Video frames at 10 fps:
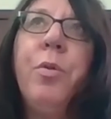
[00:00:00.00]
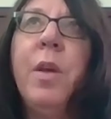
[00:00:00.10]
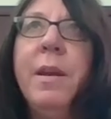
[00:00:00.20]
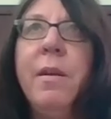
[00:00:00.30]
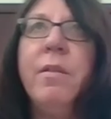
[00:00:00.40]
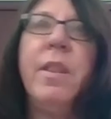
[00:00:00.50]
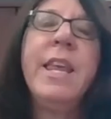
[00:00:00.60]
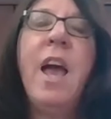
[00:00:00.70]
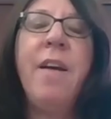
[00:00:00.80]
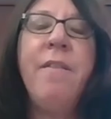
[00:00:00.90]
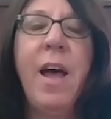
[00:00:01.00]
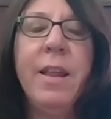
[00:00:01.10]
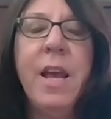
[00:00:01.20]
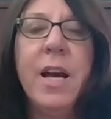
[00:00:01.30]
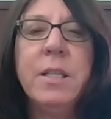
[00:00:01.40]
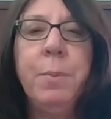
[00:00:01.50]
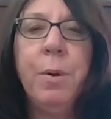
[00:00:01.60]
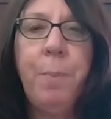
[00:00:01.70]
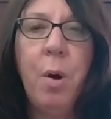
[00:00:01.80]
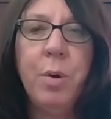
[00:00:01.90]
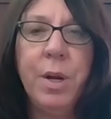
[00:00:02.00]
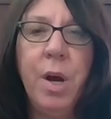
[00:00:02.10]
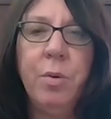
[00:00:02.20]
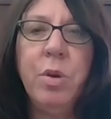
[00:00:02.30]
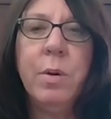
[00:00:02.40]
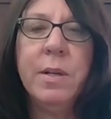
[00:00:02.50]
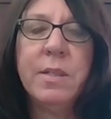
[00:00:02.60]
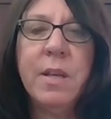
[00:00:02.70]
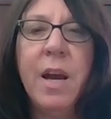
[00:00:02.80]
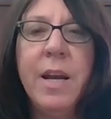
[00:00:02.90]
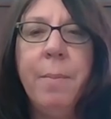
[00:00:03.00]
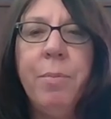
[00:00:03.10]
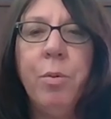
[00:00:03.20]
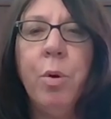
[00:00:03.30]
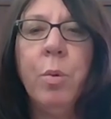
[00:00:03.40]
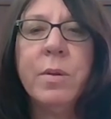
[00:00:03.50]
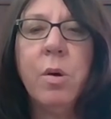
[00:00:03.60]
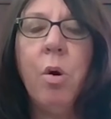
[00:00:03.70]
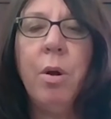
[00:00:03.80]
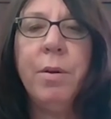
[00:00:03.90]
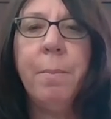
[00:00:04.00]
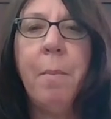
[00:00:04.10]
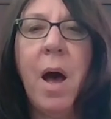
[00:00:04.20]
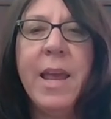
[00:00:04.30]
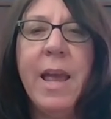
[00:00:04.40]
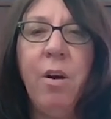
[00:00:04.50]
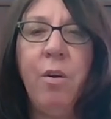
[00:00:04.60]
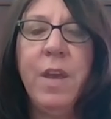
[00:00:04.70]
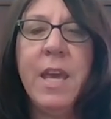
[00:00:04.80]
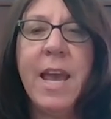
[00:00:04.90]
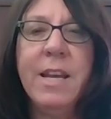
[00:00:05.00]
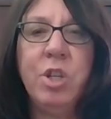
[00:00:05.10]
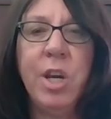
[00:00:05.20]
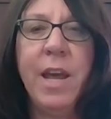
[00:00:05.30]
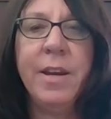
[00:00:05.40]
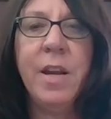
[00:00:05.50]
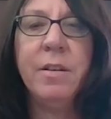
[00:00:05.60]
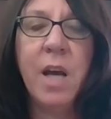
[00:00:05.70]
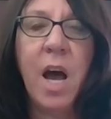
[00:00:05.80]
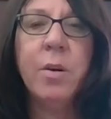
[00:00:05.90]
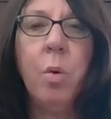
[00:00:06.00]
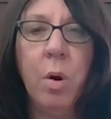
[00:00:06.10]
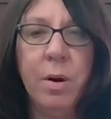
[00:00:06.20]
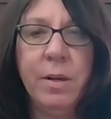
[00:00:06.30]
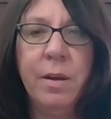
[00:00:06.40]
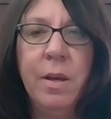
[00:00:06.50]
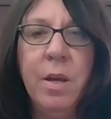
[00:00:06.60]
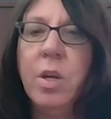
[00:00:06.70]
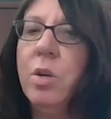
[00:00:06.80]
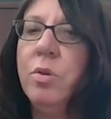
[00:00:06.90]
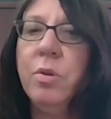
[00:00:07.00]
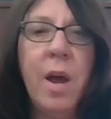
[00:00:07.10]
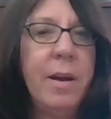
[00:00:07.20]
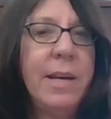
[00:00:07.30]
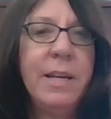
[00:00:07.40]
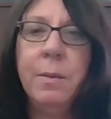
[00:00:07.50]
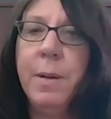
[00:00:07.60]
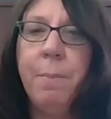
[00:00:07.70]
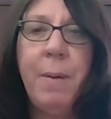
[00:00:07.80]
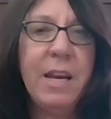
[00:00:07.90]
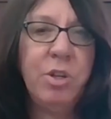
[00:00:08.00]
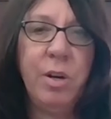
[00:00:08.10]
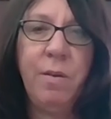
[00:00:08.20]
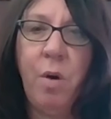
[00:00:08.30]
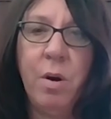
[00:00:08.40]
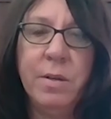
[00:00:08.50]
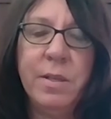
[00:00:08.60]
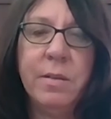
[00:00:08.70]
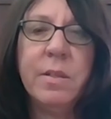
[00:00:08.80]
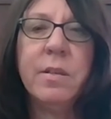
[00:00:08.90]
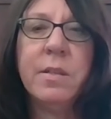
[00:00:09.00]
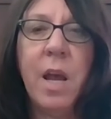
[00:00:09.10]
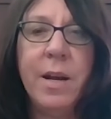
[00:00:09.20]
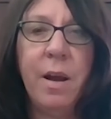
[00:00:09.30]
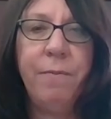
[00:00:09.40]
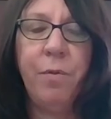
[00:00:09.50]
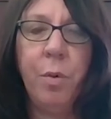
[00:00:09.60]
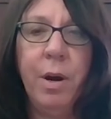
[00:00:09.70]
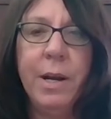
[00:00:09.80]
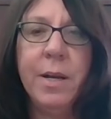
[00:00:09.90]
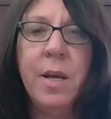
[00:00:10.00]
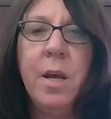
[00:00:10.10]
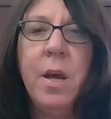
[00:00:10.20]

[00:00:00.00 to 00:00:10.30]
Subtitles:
in Lehigh Valley Hospital-Poconos, you can sign up through what's called mylvhn.org. You do not need to be a patient of ours to sign up for it.